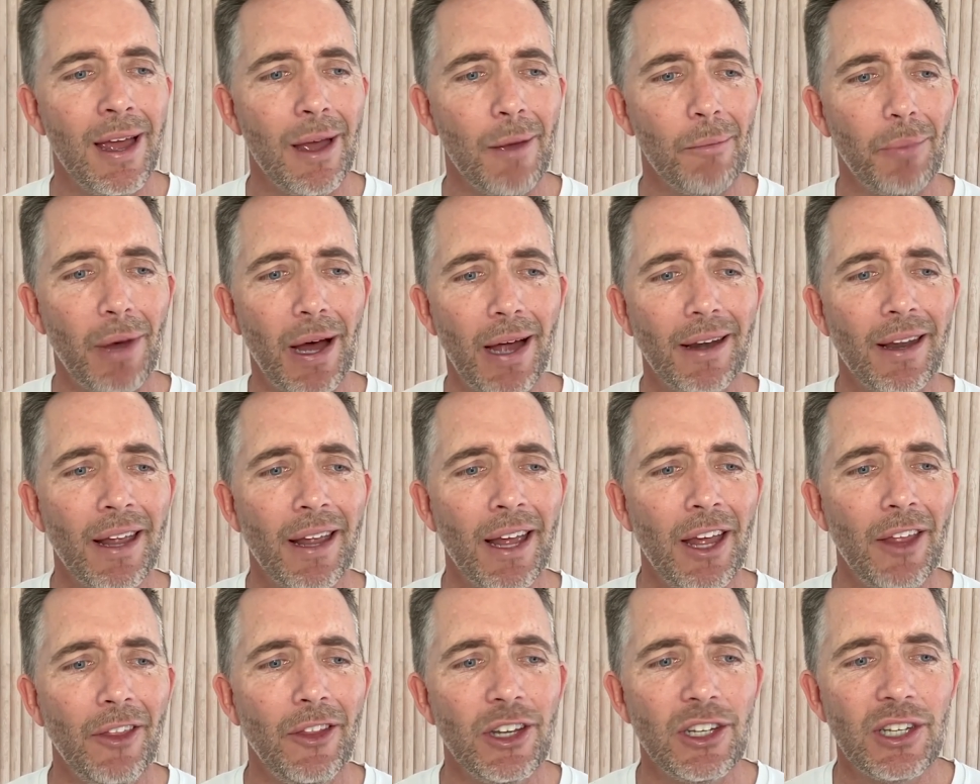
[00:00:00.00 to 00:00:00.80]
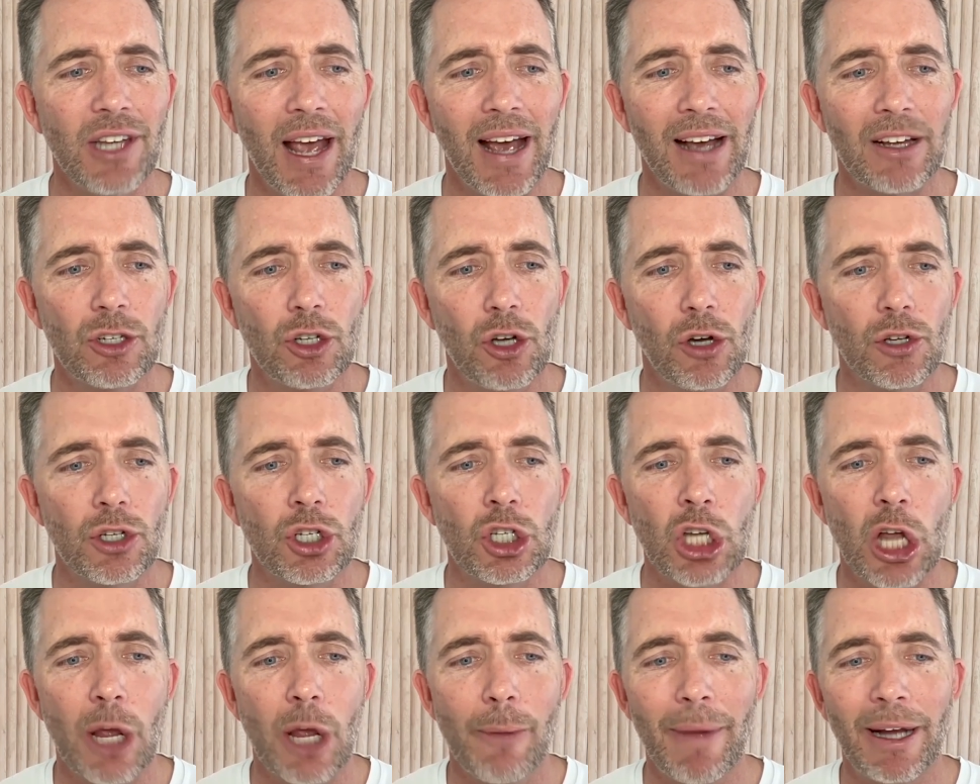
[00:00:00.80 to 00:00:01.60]
But this house cost
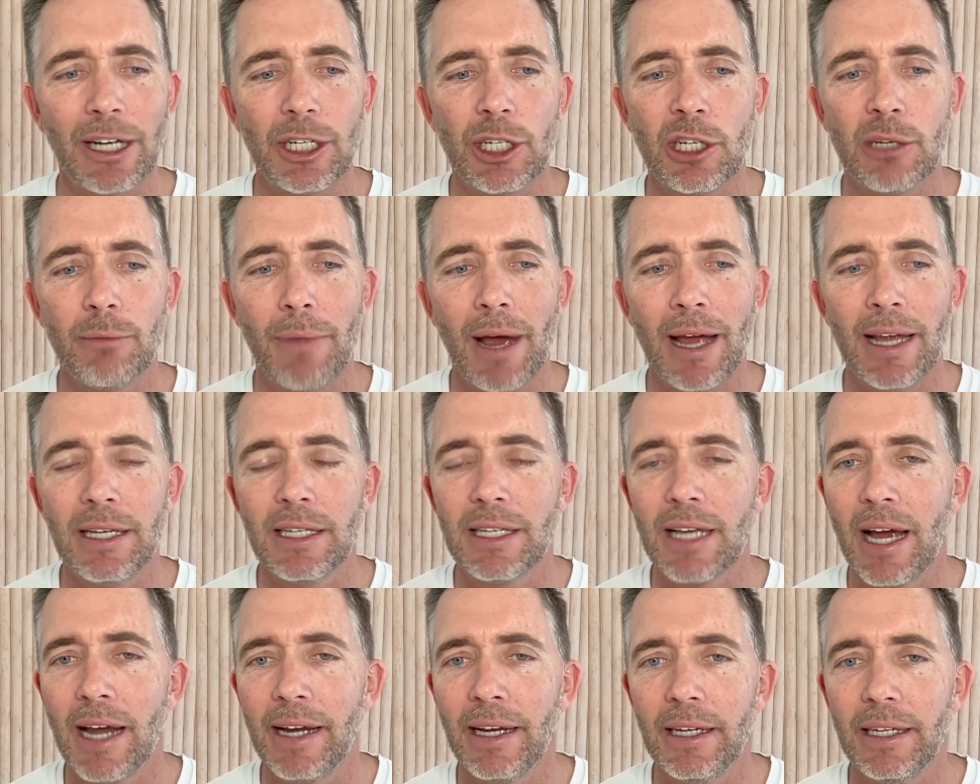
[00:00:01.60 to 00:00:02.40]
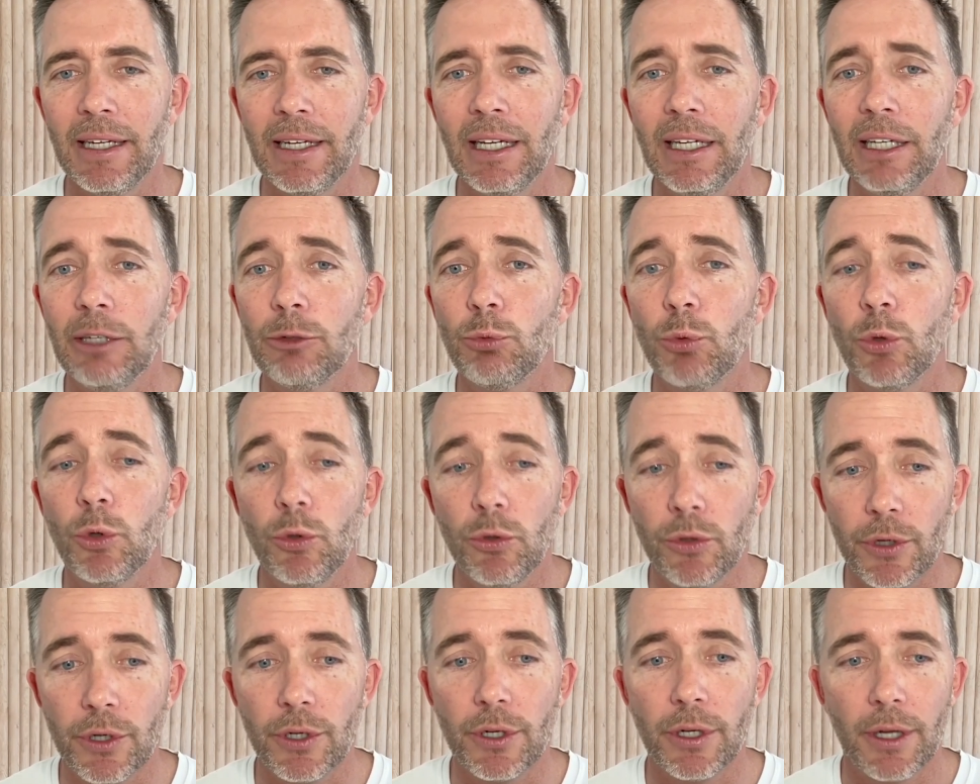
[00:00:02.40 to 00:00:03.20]
so much to maintain, it nearly
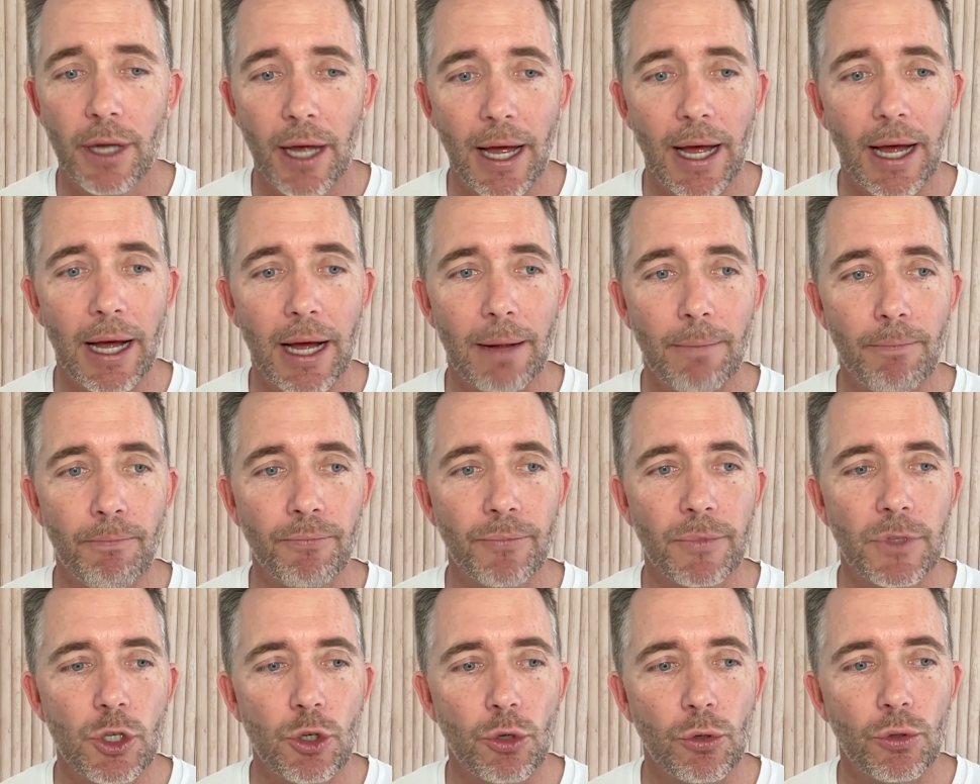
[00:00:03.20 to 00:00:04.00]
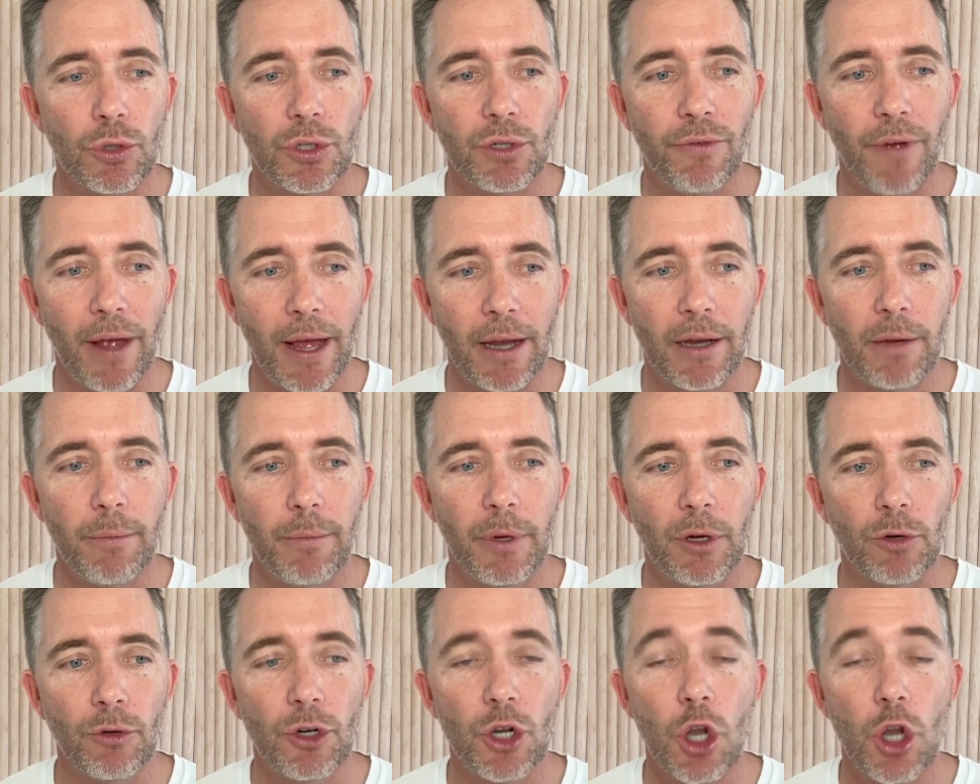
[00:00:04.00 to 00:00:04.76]
ruined George Vanderbilt.